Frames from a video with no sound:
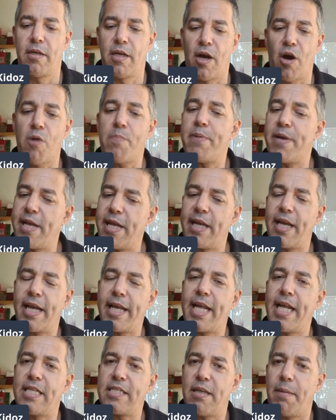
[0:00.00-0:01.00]
opening
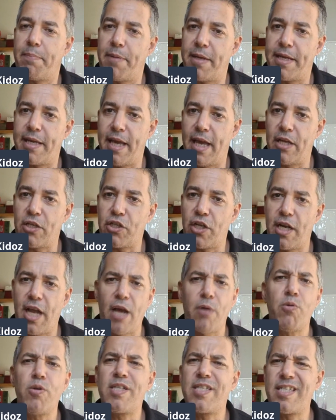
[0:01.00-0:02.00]
a kid's application.
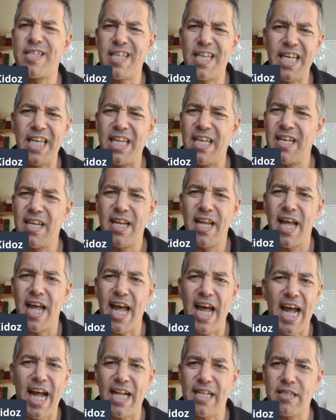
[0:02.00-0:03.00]
I would see
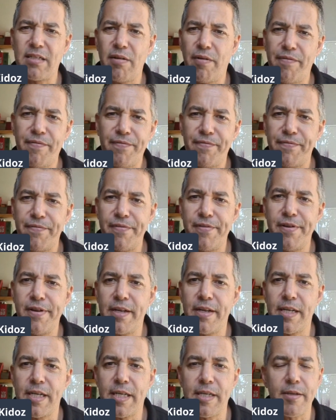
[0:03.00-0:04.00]
ads of
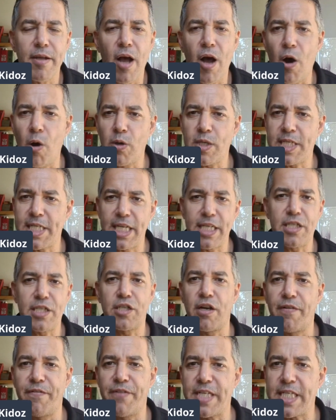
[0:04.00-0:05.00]
hosting
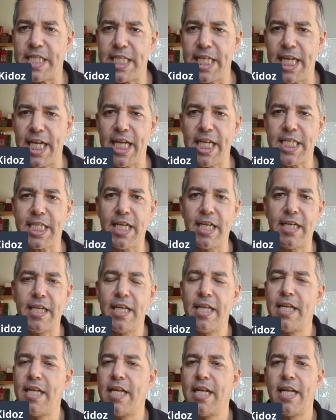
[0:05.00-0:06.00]
services
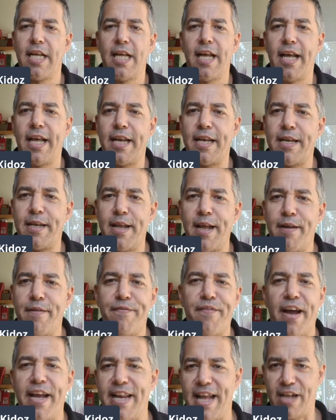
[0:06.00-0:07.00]

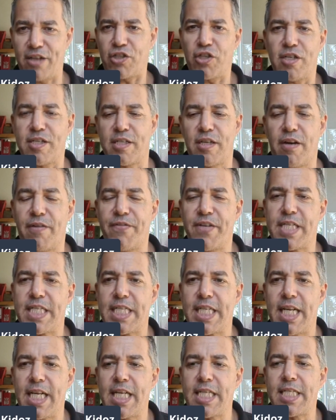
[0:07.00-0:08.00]
and financial
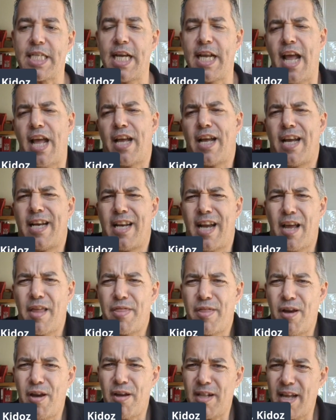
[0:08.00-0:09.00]
services, and
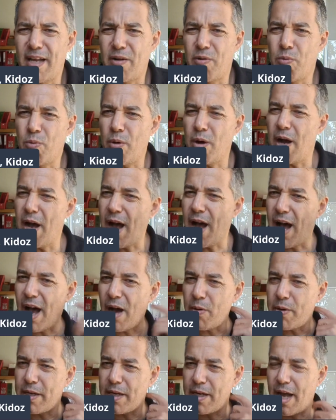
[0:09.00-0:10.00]
I thought, like,
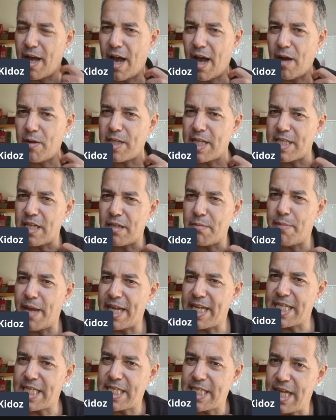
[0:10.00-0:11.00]
how does it
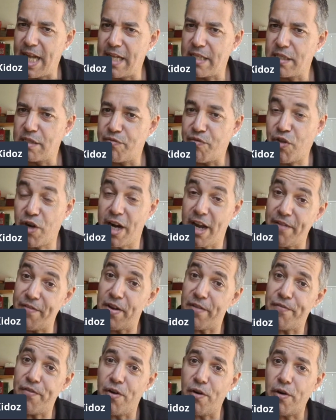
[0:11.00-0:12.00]
make sense for
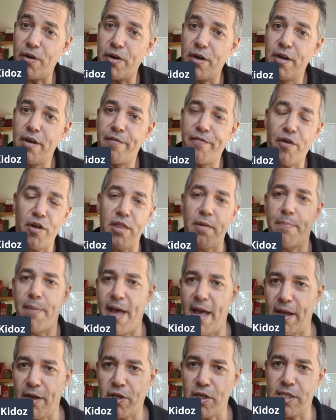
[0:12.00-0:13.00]
the
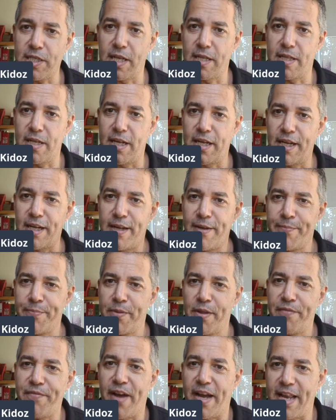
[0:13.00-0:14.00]
bankers and the
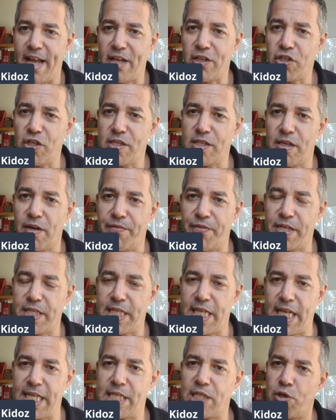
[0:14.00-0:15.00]
financial
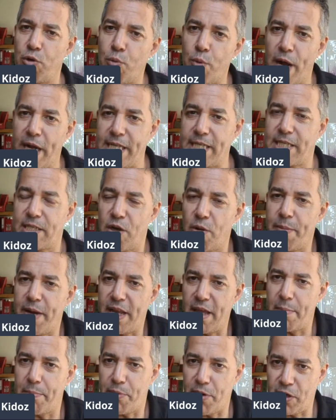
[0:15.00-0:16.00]
services to waste so
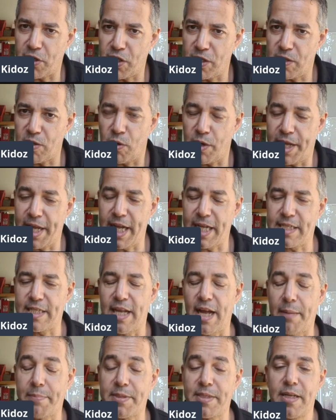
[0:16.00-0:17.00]
many impressions on kids
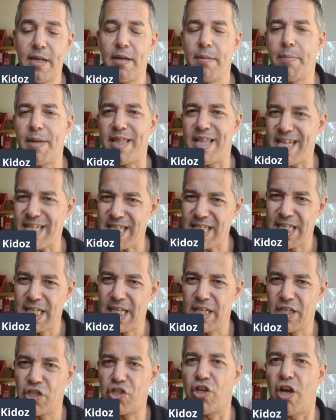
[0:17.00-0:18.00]
apps? But this
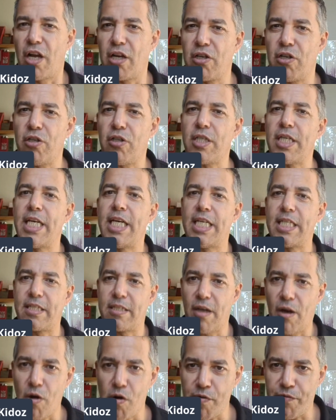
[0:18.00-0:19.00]
jungle is
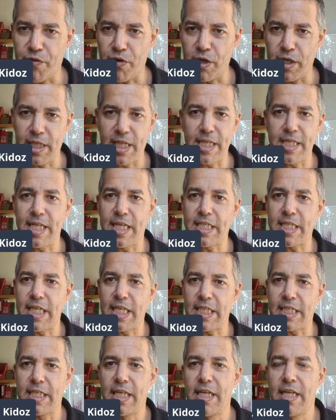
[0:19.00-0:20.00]
over. This
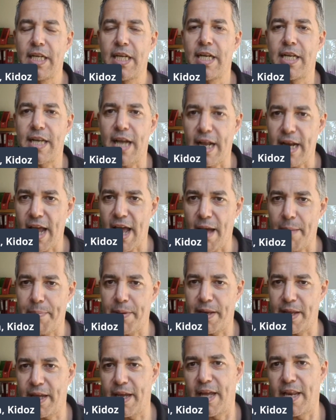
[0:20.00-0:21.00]
is not
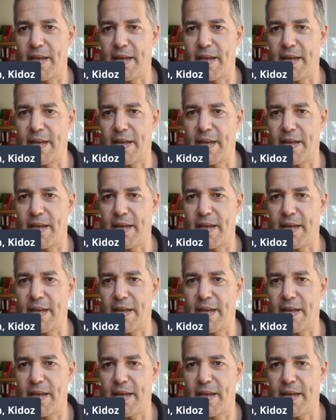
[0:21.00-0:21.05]
happening